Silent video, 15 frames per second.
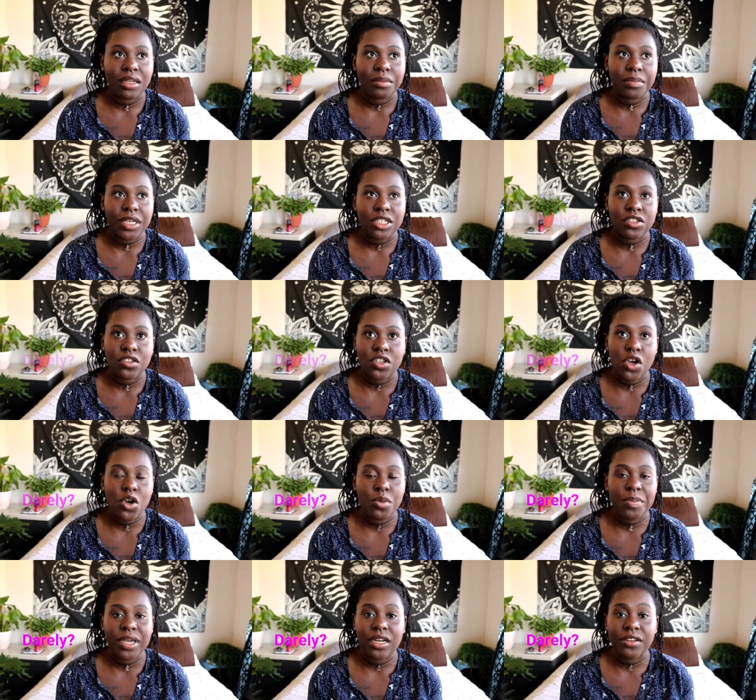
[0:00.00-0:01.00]
be
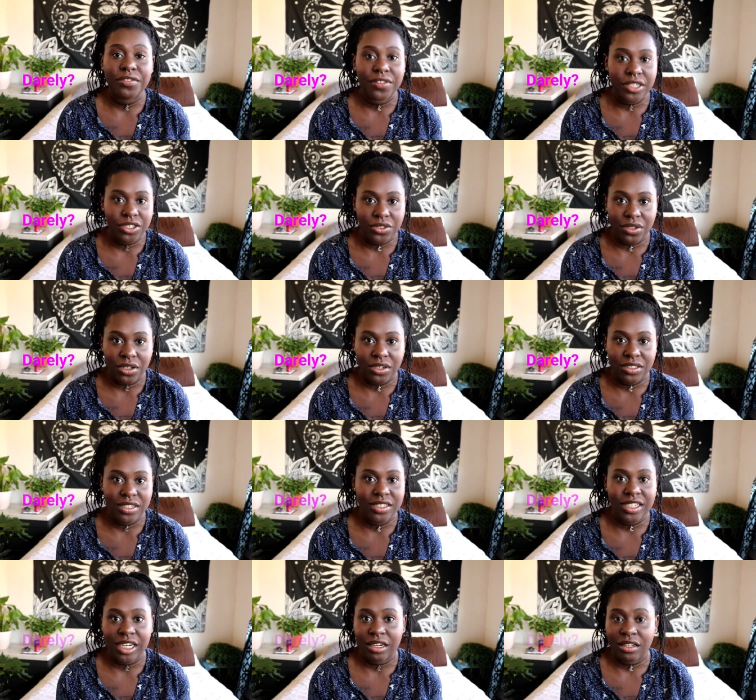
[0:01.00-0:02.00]
so beneficial
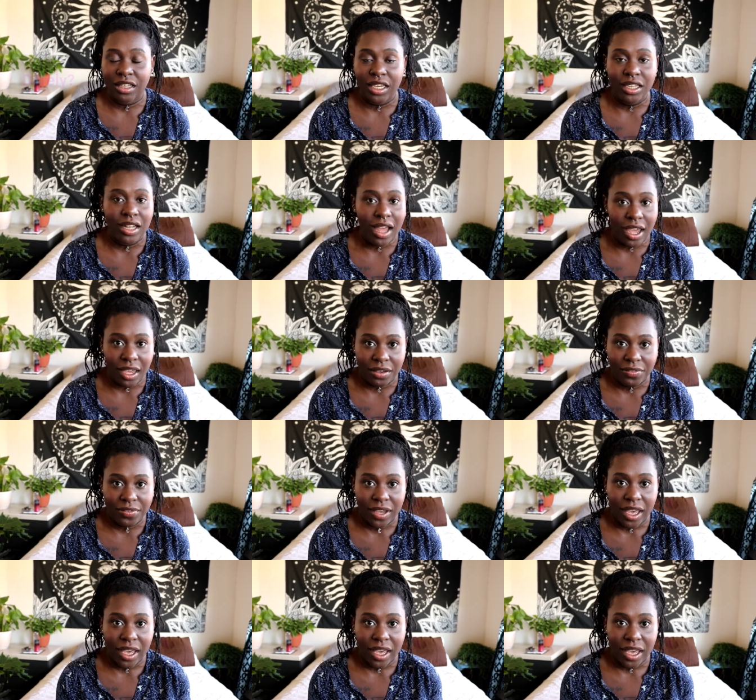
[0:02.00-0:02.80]
to daily life,